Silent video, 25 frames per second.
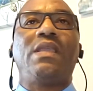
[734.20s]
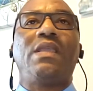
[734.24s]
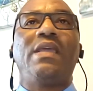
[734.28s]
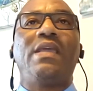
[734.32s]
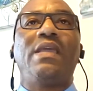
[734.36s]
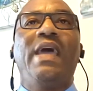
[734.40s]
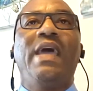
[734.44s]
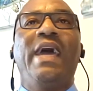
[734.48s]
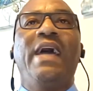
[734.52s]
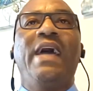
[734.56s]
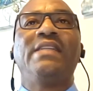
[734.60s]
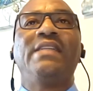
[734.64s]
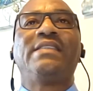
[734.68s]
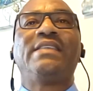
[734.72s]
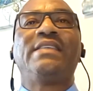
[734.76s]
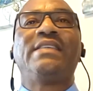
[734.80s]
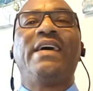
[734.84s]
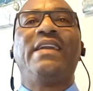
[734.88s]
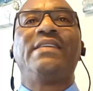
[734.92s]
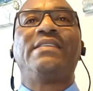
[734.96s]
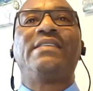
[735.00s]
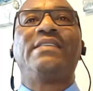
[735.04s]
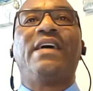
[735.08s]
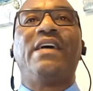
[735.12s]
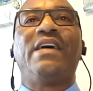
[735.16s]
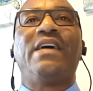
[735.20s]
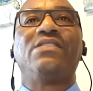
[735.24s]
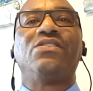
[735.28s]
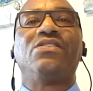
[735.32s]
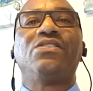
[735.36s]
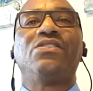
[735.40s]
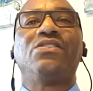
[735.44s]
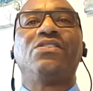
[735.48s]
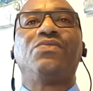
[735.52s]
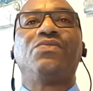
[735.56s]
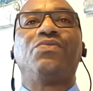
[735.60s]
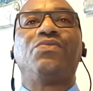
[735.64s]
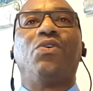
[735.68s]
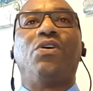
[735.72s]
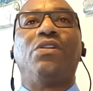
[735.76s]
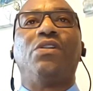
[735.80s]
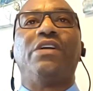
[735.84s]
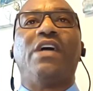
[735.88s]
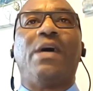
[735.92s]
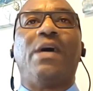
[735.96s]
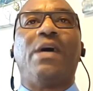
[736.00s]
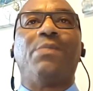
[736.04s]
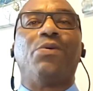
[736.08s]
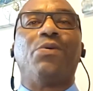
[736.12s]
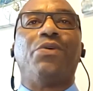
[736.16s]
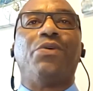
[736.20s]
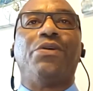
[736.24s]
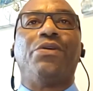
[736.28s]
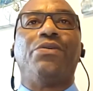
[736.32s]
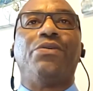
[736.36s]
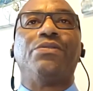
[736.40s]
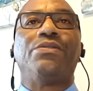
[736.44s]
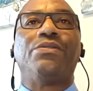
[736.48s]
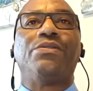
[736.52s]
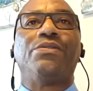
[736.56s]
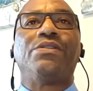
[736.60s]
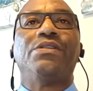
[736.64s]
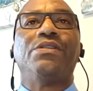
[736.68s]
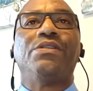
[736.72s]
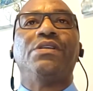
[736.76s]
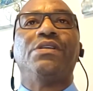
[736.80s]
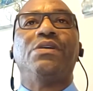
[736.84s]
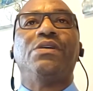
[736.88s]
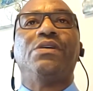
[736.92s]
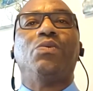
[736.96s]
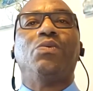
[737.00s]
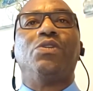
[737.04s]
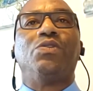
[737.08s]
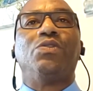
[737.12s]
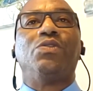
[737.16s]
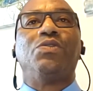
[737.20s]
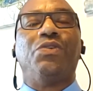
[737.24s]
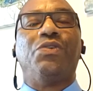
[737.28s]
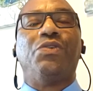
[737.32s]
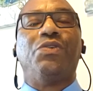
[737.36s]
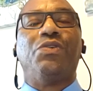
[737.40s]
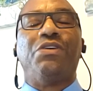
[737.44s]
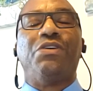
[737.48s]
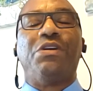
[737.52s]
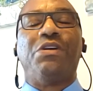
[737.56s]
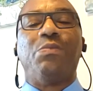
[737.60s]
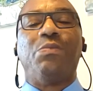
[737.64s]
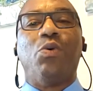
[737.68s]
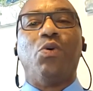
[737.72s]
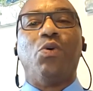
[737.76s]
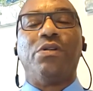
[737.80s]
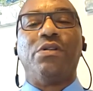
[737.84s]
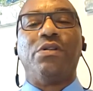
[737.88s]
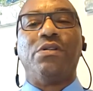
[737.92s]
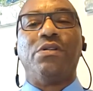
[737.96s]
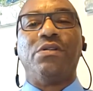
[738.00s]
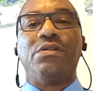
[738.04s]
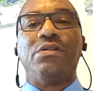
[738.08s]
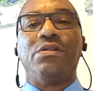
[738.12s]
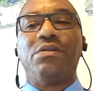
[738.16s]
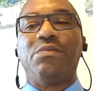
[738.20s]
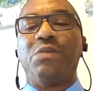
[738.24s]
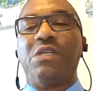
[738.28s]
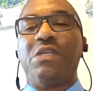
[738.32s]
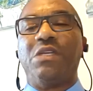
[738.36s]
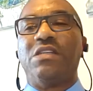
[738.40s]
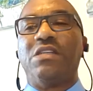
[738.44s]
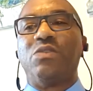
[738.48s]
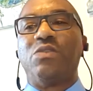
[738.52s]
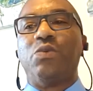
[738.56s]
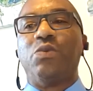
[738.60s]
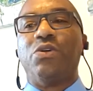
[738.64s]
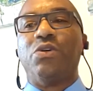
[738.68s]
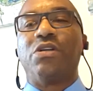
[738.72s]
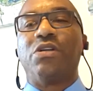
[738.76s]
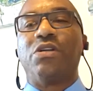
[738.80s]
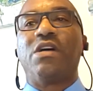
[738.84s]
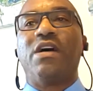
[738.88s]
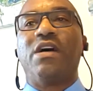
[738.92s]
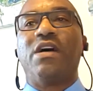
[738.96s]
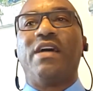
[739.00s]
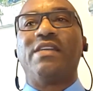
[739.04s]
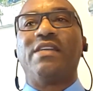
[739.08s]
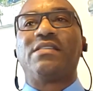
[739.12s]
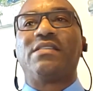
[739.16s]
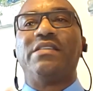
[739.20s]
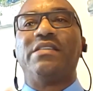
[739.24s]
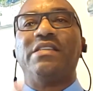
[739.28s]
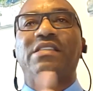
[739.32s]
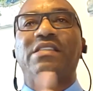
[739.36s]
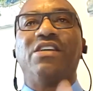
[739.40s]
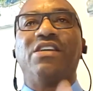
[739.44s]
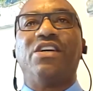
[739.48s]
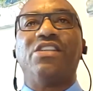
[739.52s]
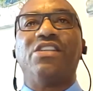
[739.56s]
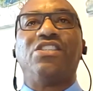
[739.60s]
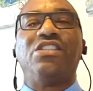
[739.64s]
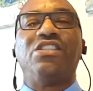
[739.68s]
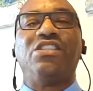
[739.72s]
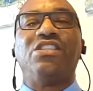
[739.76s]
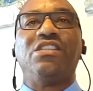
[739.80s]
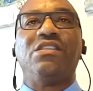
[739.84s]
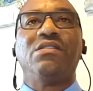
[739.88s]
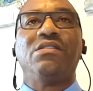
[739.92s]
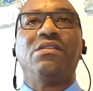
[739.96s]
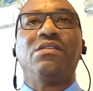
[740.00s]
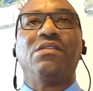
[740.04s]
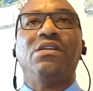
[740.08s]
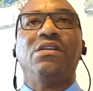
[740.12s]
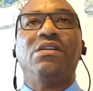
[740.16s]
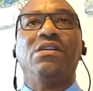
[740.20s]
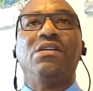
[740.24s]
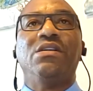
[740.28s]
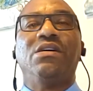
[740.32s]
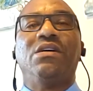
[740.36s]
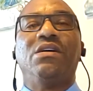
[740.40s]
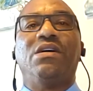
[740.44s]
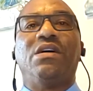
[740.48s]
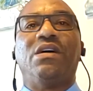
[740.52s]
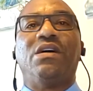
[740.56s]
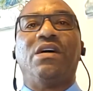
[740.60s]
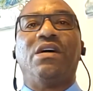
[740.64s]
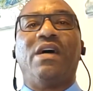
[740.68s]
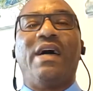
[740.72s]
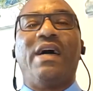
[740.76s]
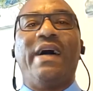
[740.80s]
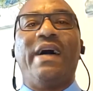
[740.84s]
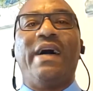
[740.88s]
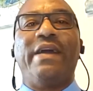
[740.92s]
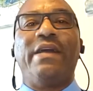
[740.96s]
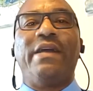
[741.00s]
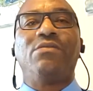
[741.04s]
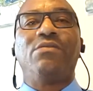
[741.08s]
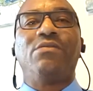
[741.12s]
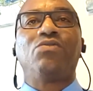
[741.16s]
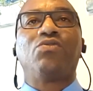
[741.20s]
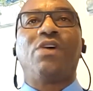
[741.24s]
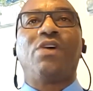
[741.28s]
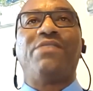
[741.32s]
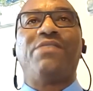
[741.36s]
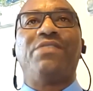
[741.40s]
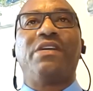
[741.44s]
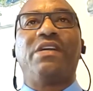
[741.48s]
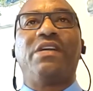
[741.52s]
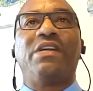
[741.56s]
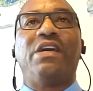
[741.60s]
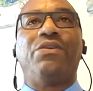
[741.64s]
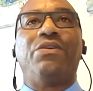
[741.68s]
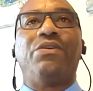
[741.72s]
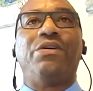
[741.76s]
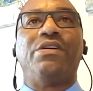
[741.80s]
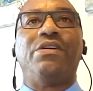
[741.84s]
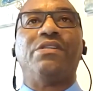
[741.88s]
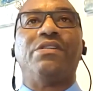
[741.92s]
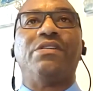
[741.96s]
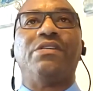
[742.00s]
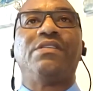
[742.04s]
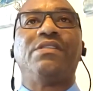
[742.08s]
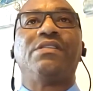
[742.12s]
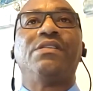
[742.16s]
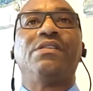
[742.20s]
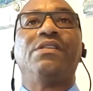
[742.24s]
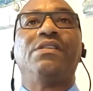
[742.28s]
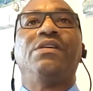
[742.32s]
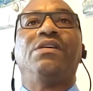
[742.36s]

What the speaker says: hand sanitizers for all the operators, which was very important because we were constantly touching high traffic areas,